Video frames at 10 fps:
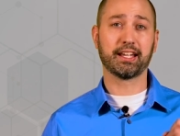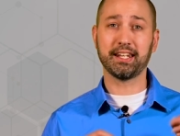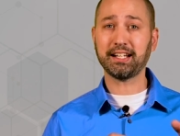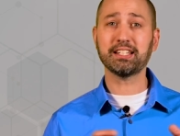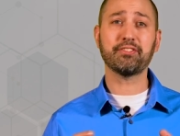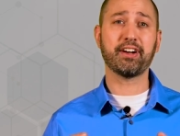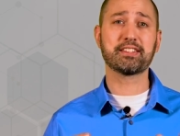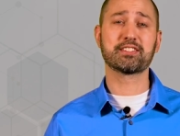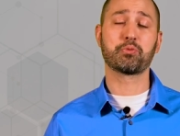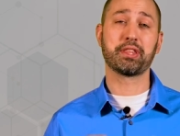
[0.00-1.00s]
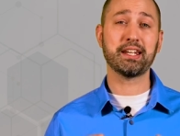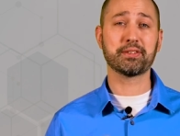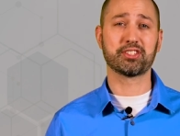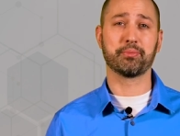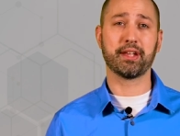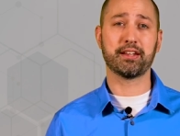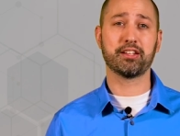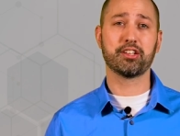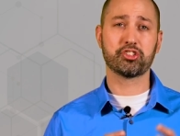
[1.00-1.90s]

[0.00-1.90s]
Connected devices within a subnet